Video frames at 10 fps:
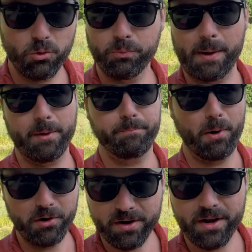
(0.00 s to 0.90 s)
We'll probably
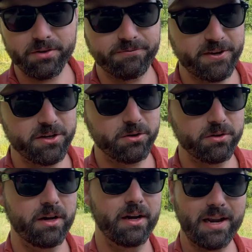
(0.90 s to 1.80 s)
burn another field.
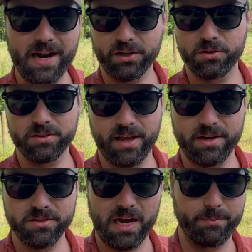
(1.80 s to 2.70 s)
A lot of good
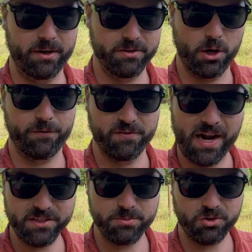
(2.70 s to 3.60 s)
things coming. So if you've not
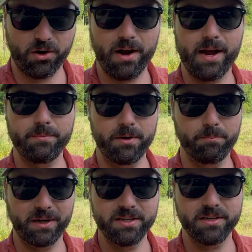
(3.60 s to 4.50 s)
subscribed,
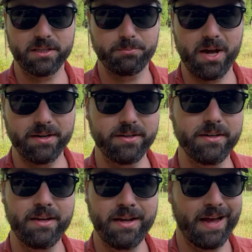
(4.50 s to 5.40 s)
please hit the button.
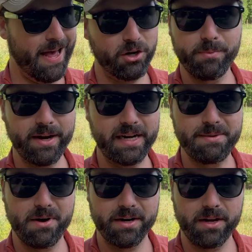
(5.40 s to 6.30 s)
I don't make any
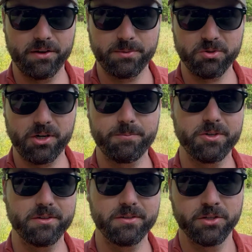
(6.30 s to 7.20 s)
money on
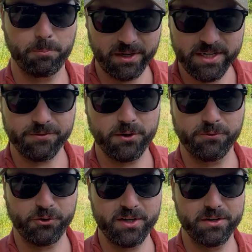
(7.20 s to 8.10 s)
subscriptions, so please feel
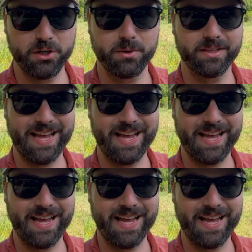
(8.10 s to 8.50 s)
free to do it.